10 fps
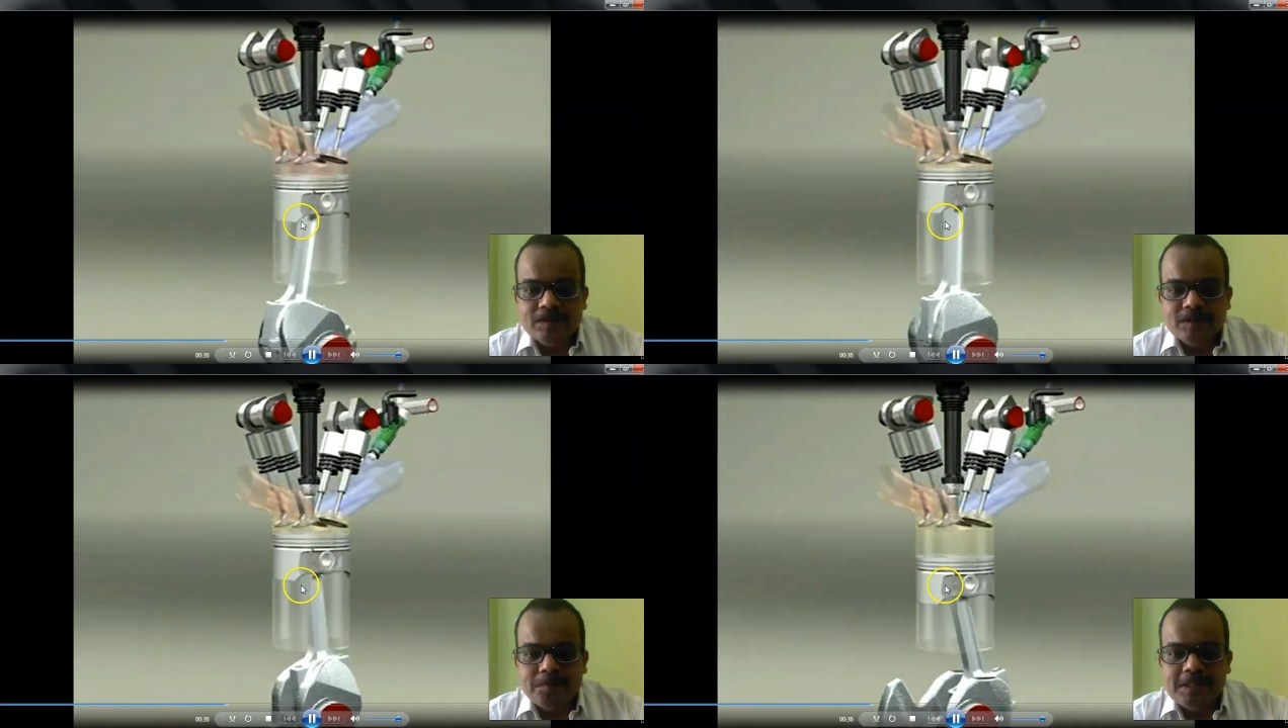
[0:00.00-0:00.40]

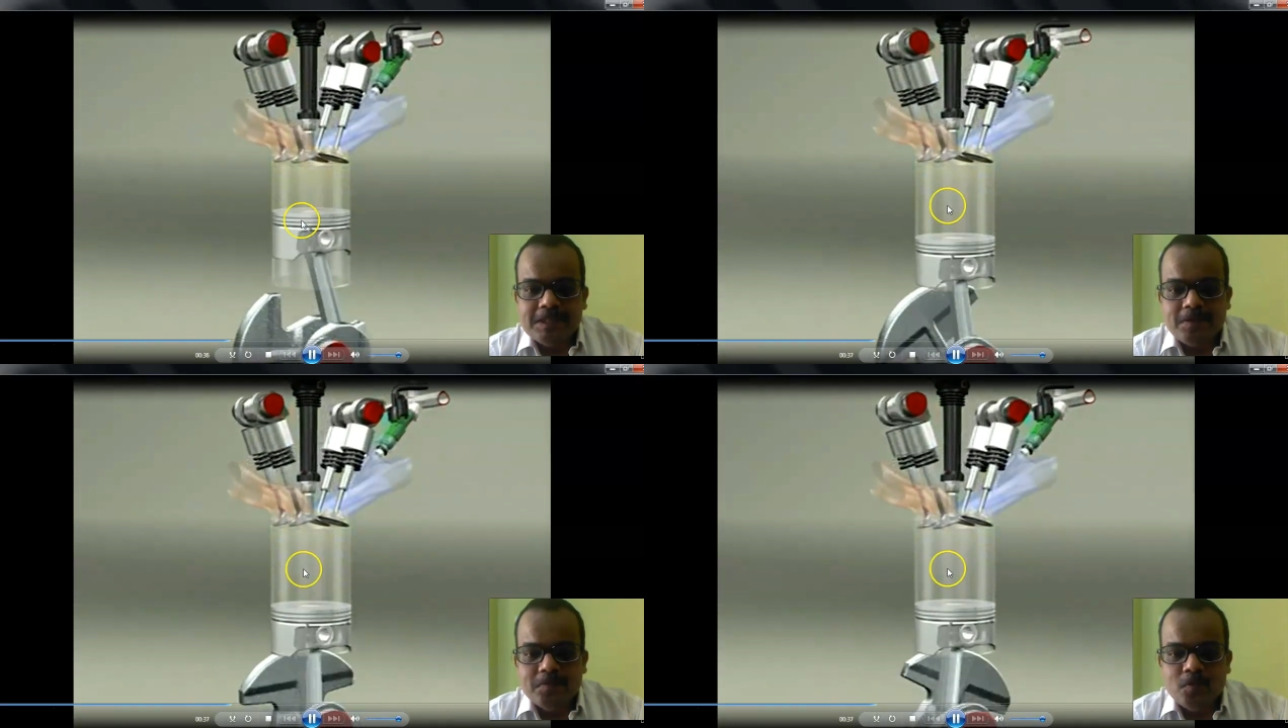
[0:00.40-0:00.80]
the
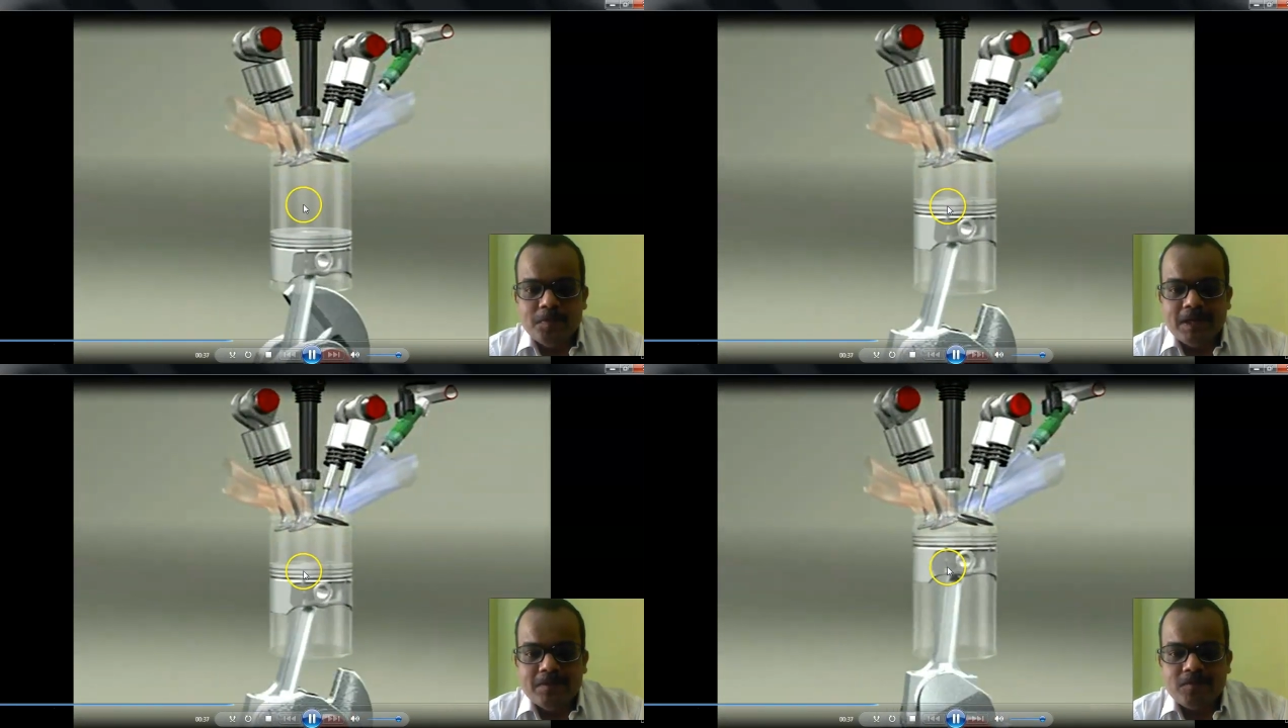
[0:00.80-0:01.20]
piston
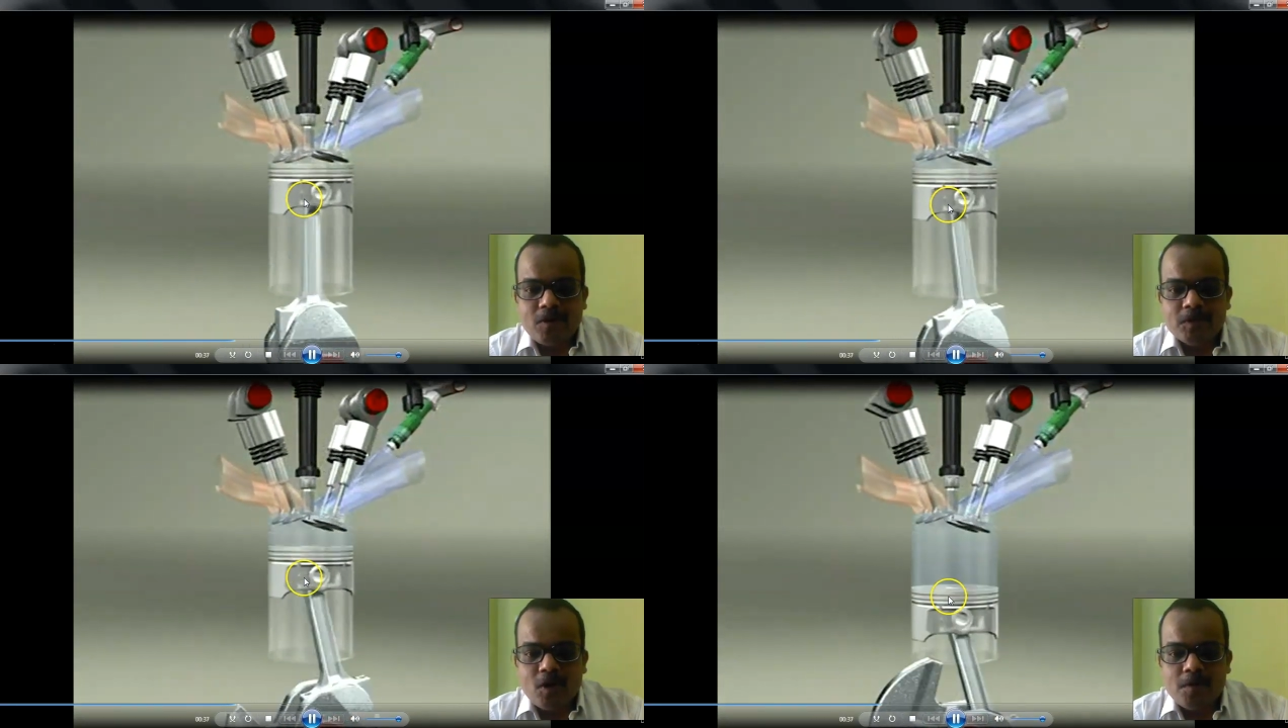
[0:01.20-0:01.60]
movement
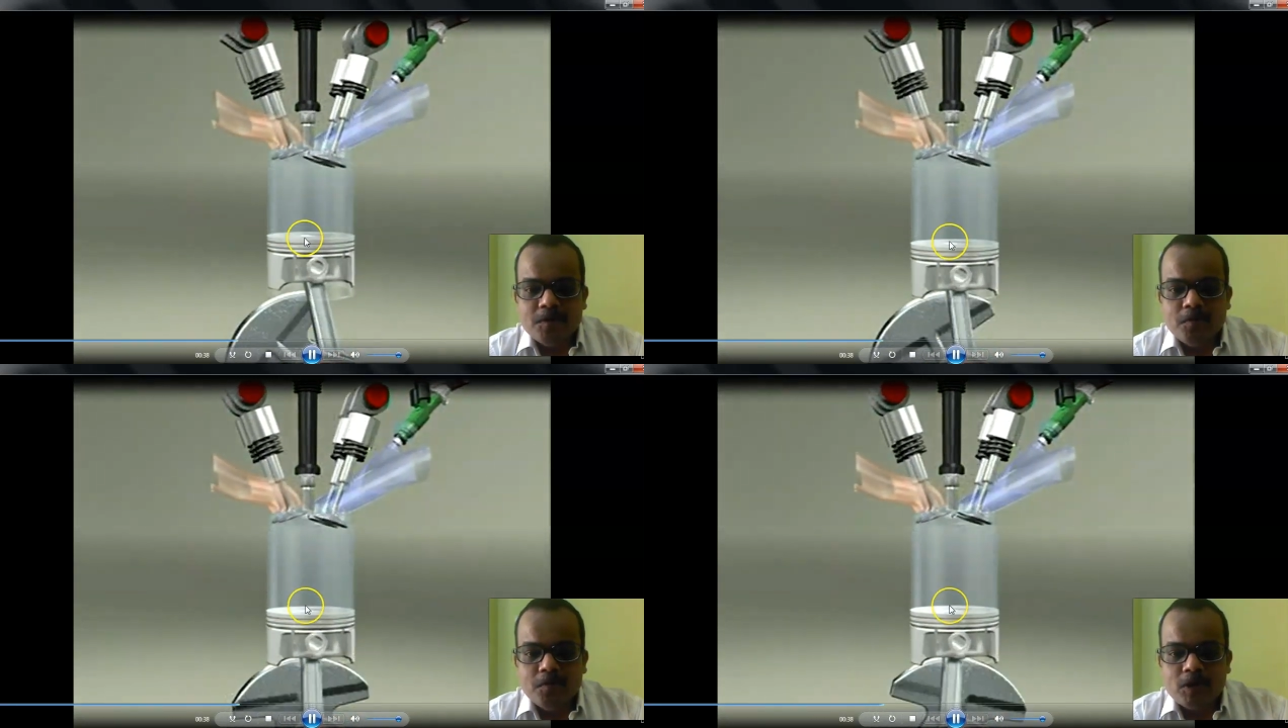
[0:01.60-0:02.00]
from
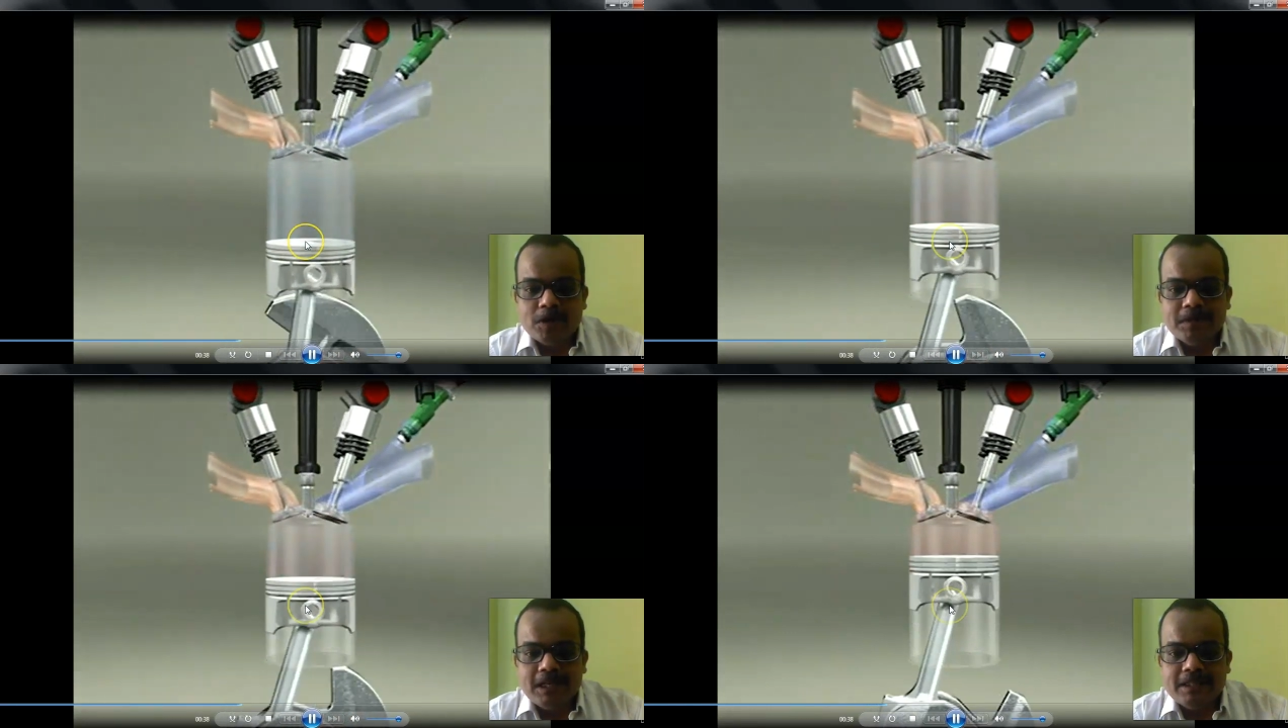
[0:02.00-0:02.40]
top to
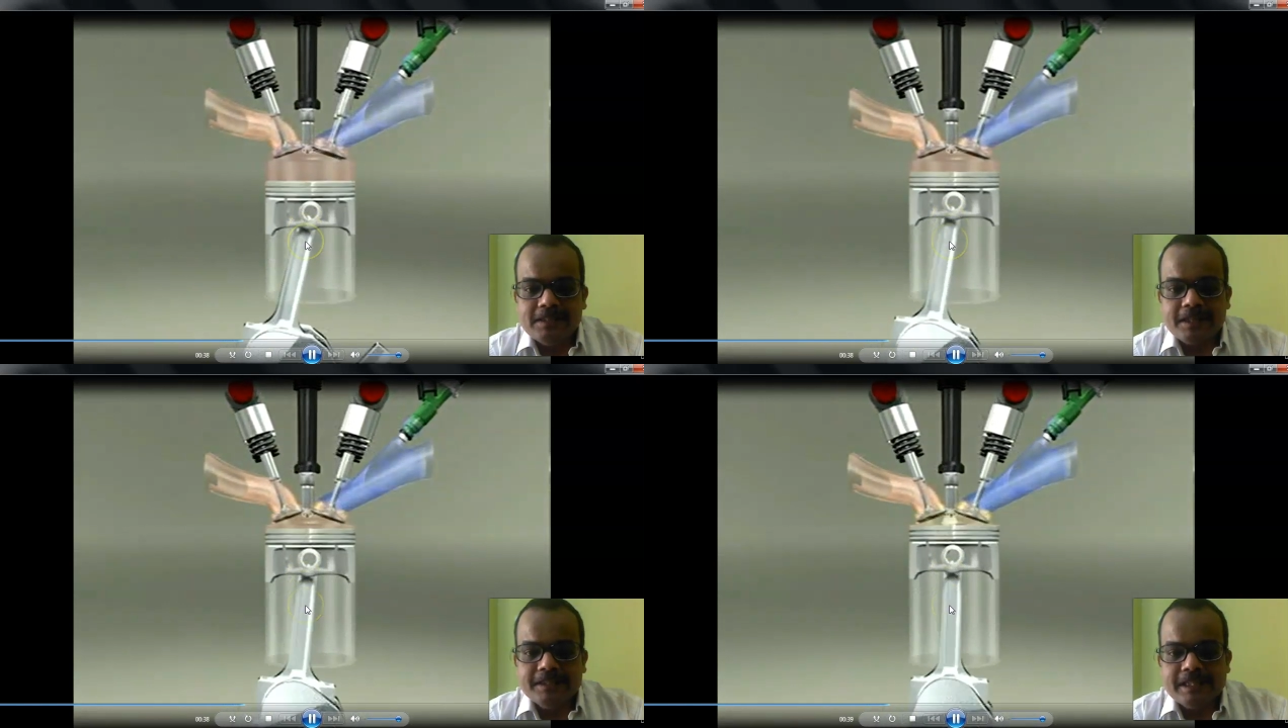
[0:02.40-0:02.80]
bottom, the
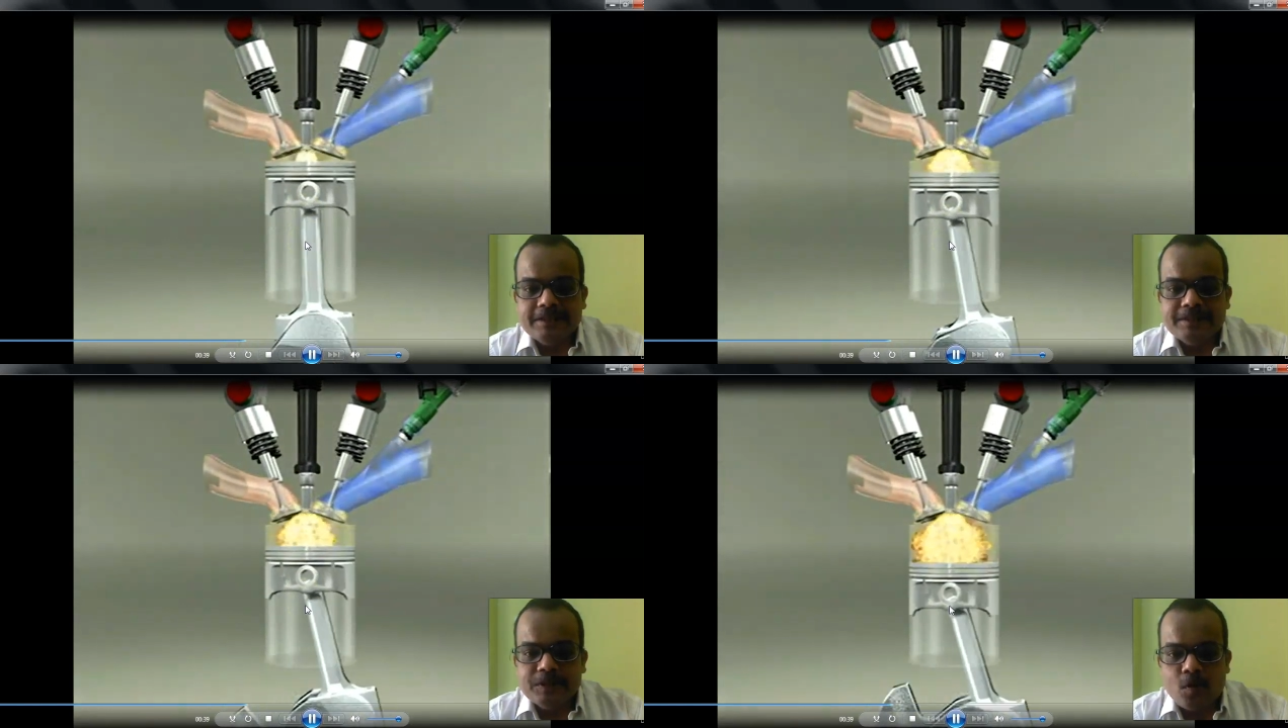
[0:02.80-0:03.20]

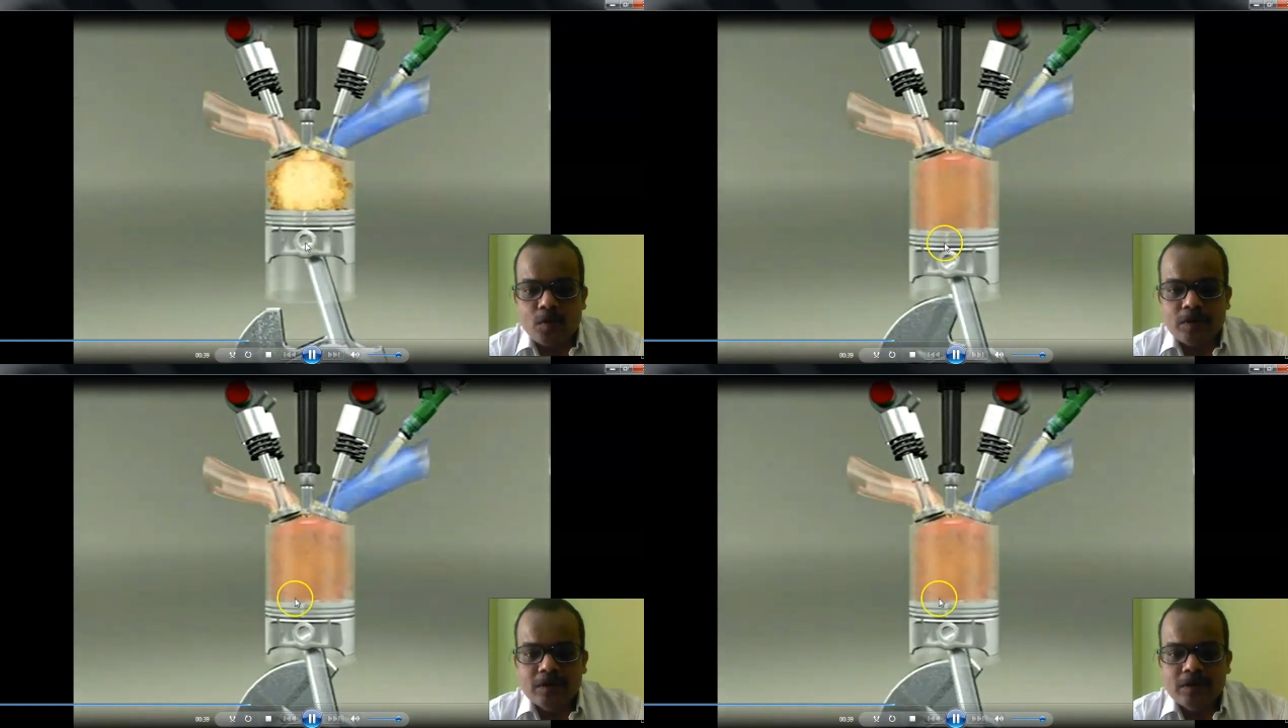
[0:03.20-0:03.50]
suction stroke.